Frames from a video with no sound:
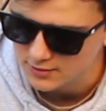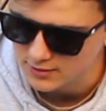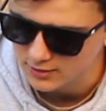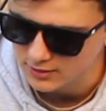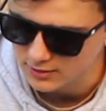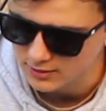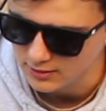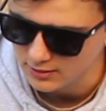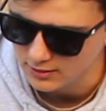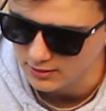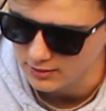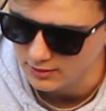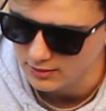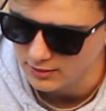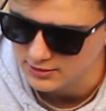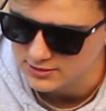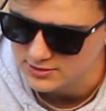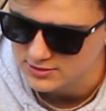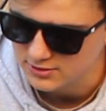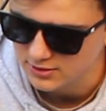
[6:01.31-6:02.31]
and
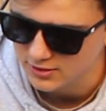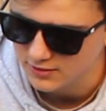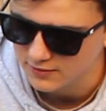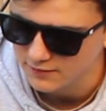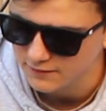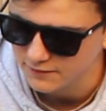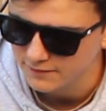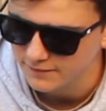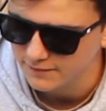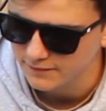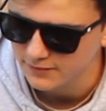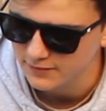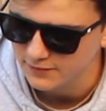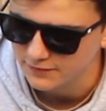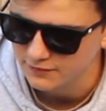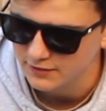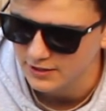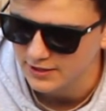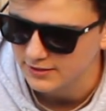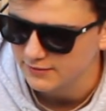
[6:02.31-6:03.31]
I just love the
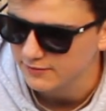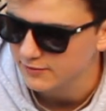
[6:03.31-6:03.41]
flight of